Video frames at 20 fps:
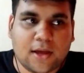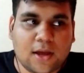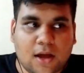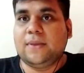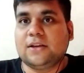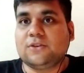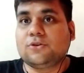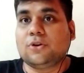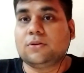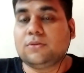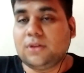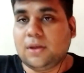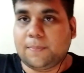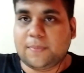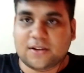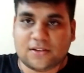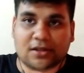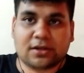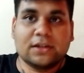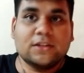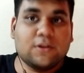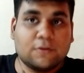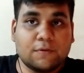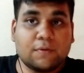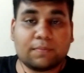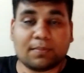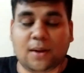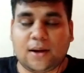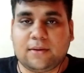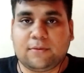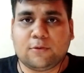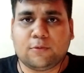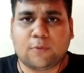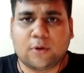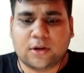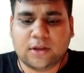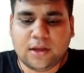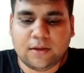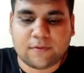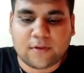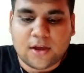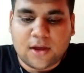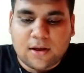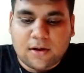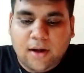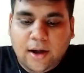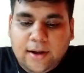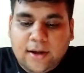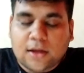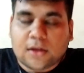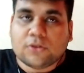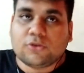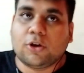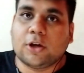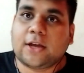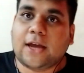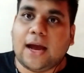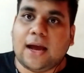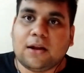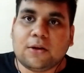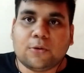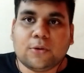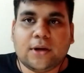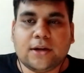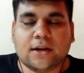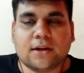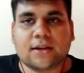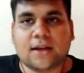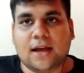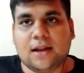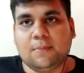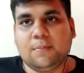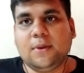based on the percentage of tip that you want to give, right? So a calculator can